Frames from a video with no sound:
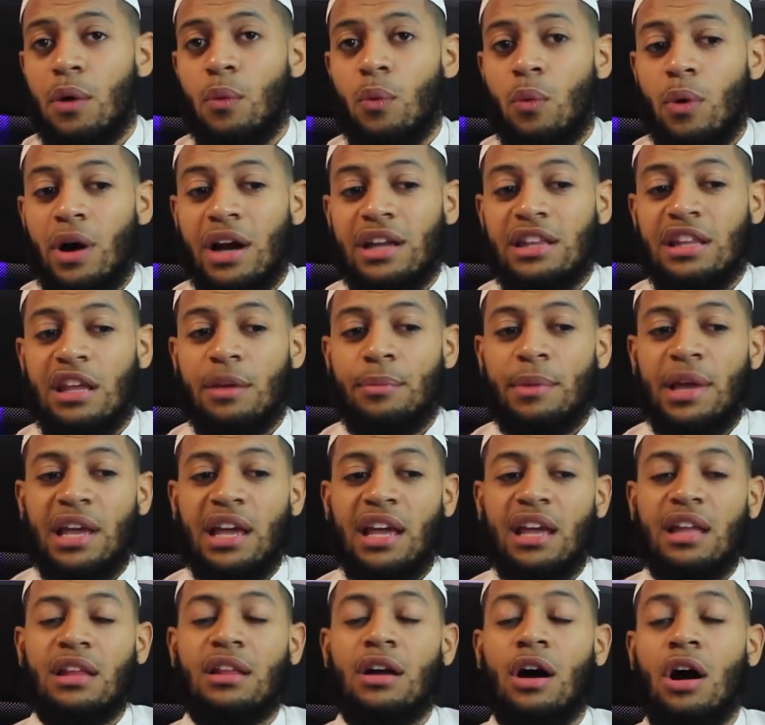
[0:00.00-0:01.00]
why they
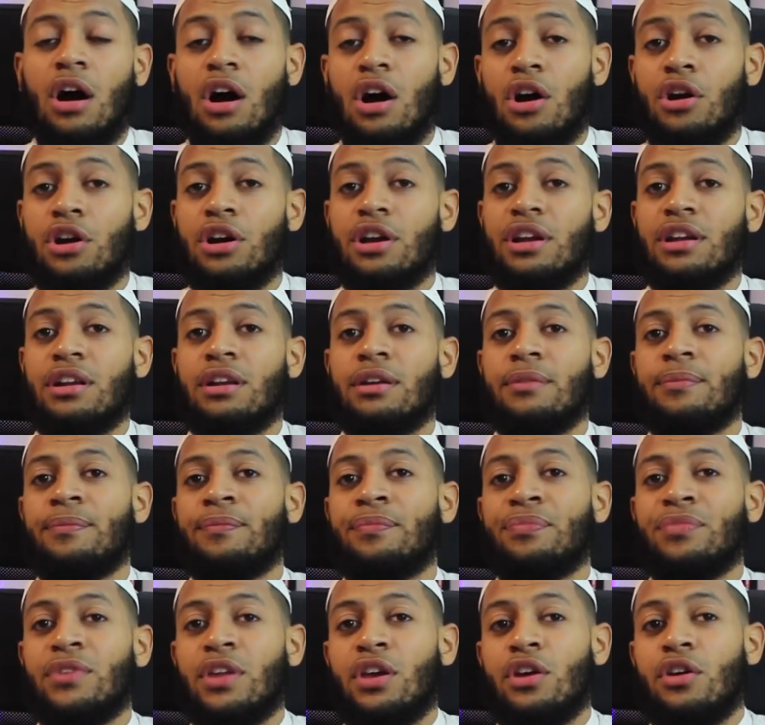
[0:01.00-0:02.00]
make it hard and
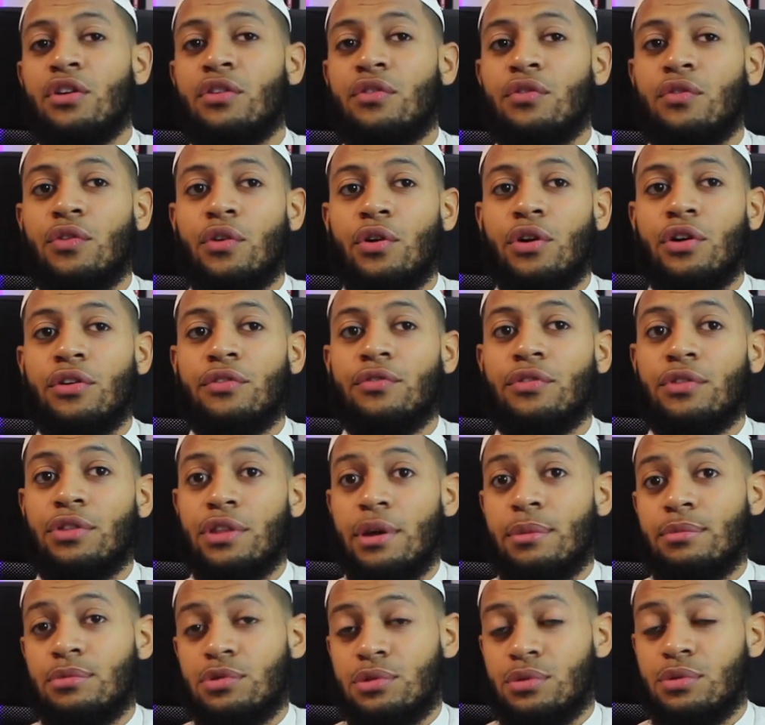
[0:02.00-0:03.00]
for
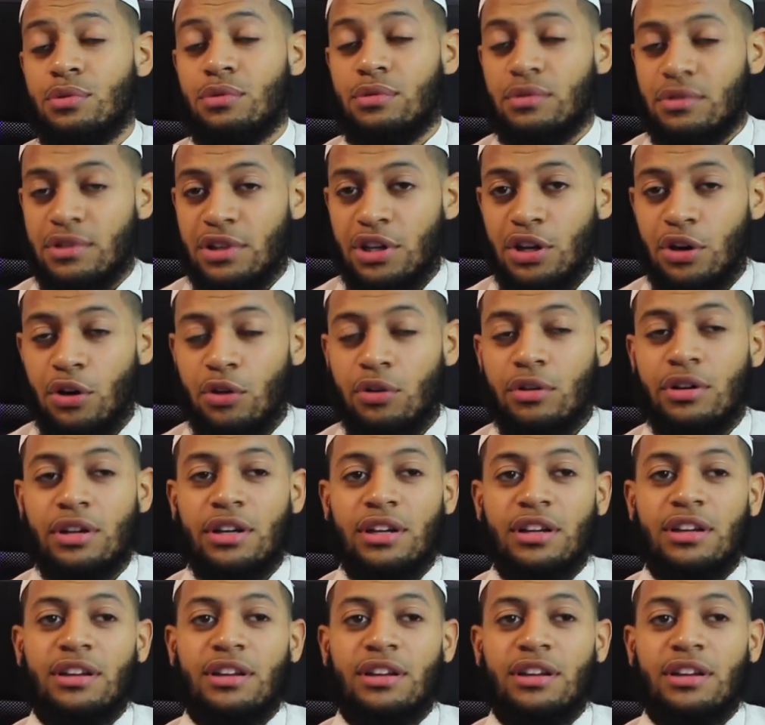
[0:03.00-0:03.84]
them to, you know,